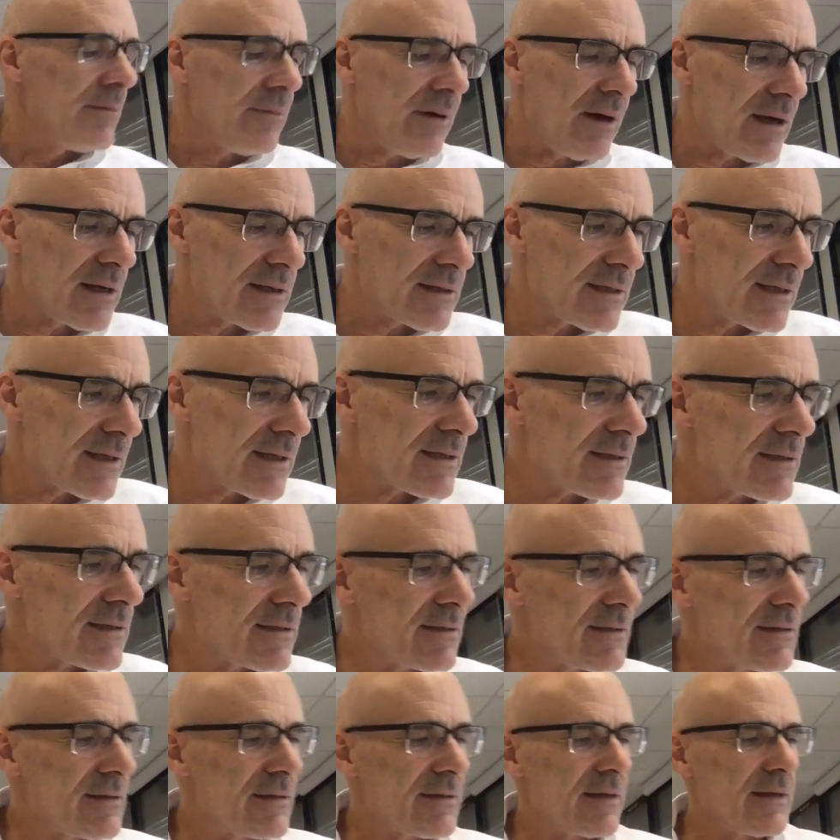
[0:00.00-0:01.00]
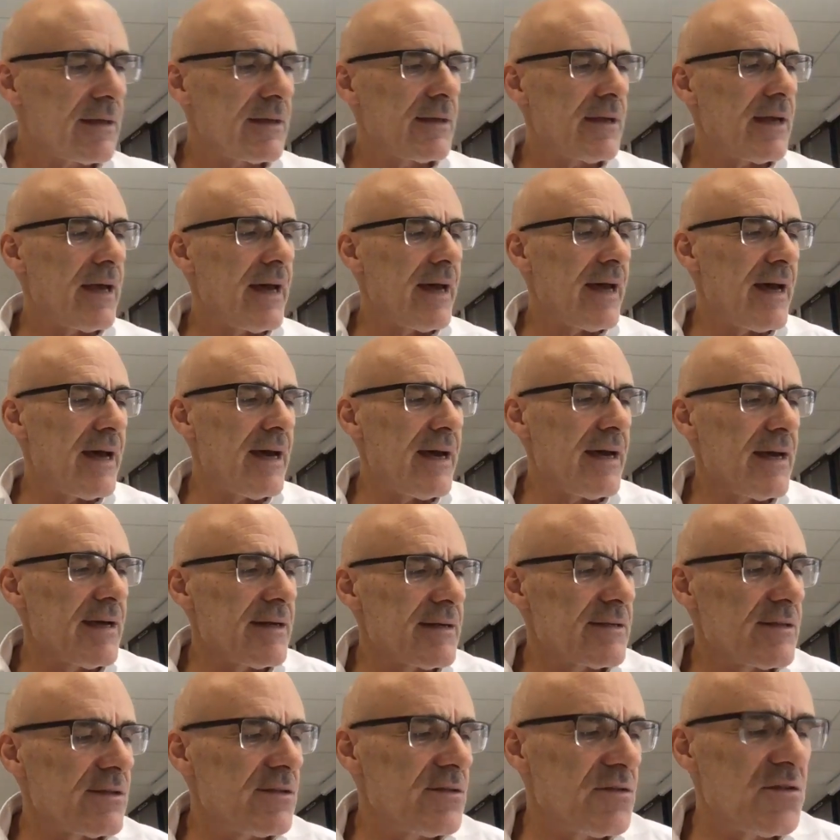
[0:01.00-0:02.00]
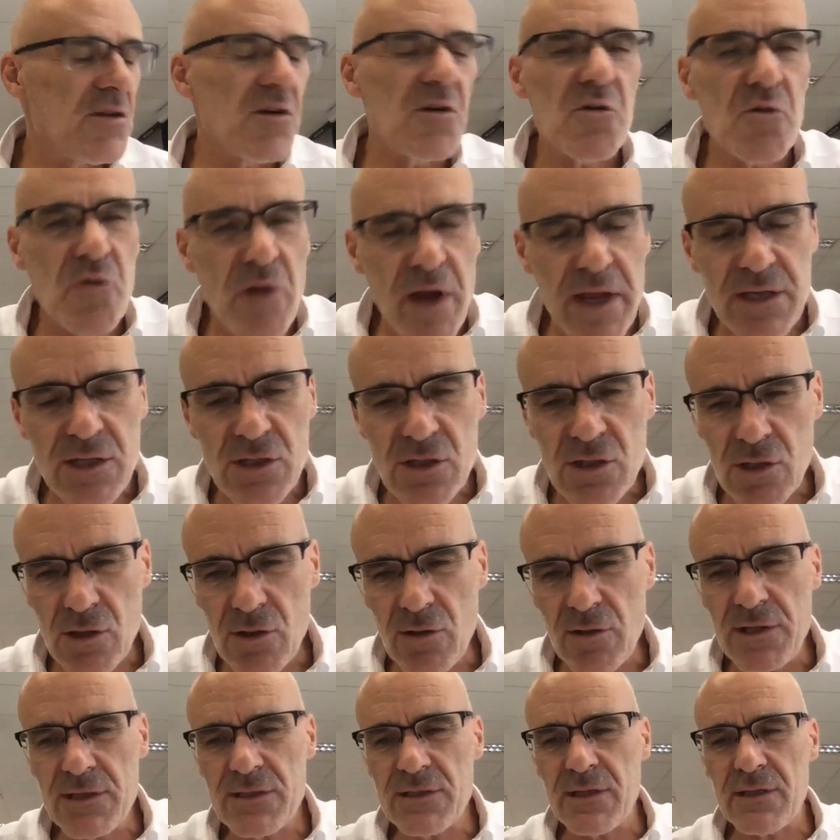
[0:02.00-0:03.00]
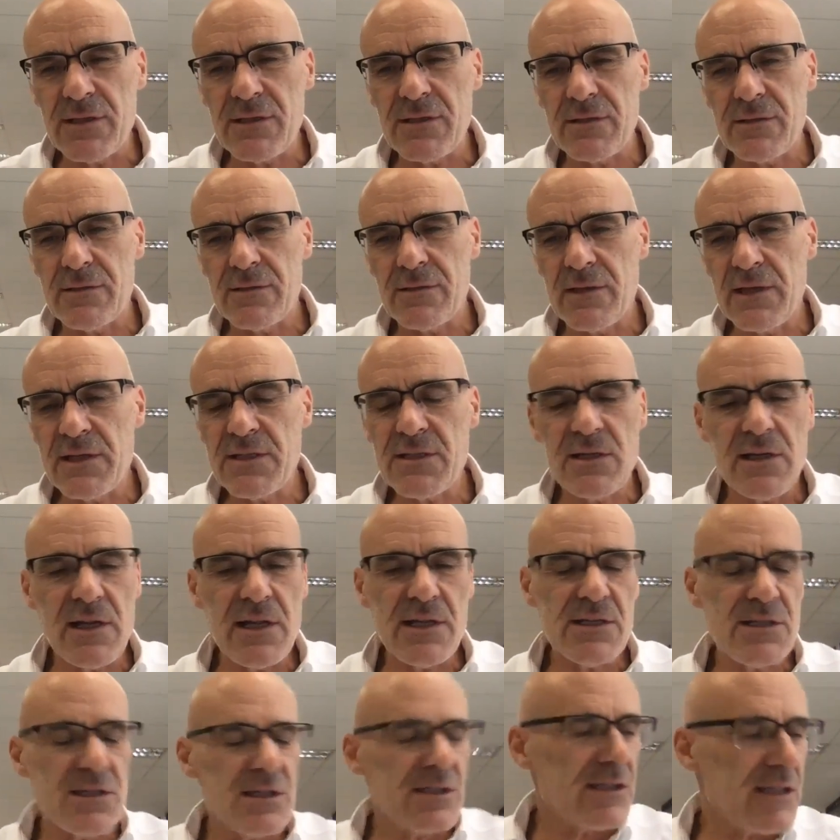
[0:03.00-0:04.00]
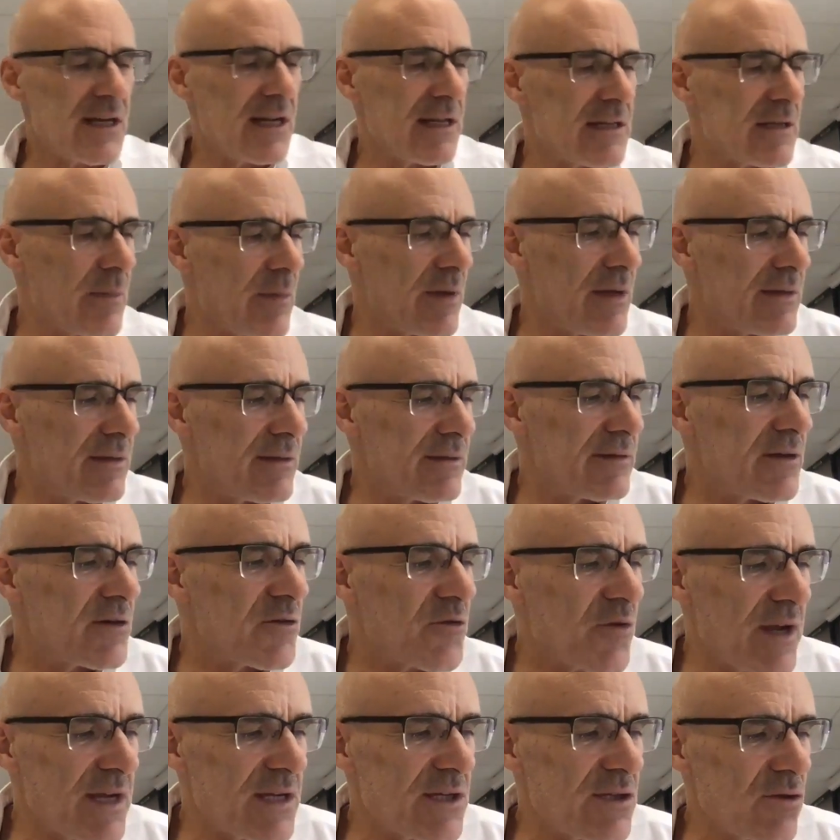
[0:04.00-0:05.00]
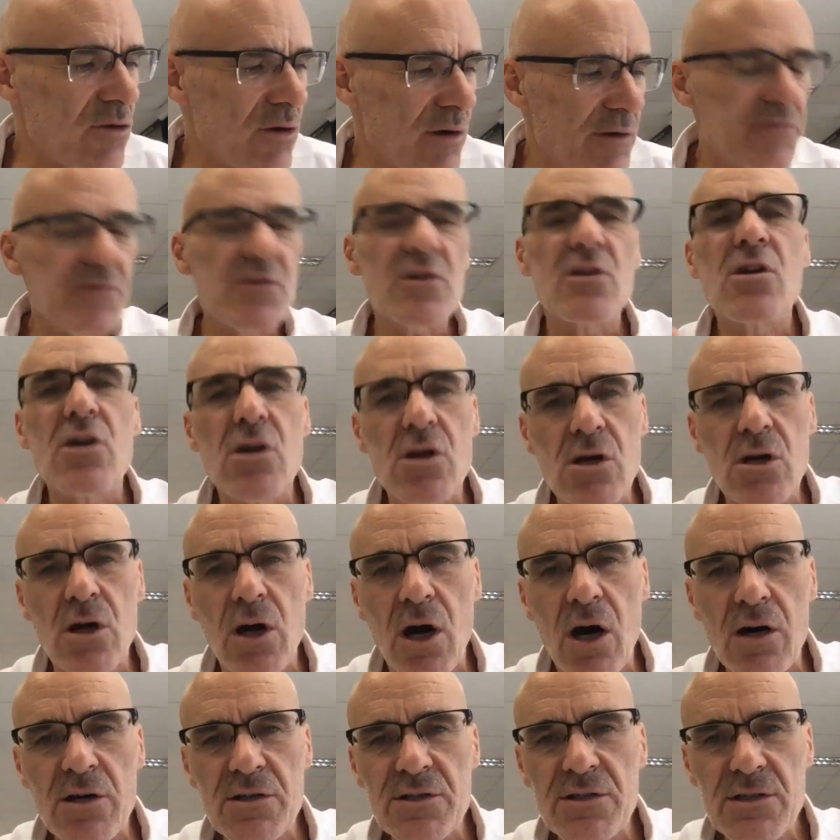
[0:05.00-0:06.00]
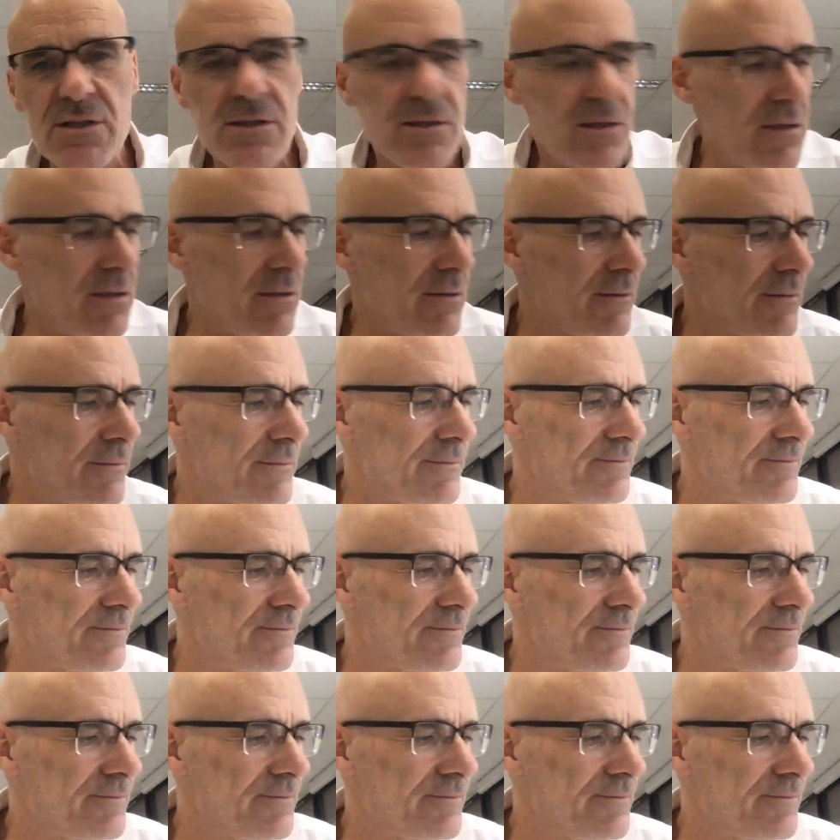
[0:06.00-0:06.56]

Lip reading: Politics as the ratio, listen ladies and gentlemen, the ratio of the cost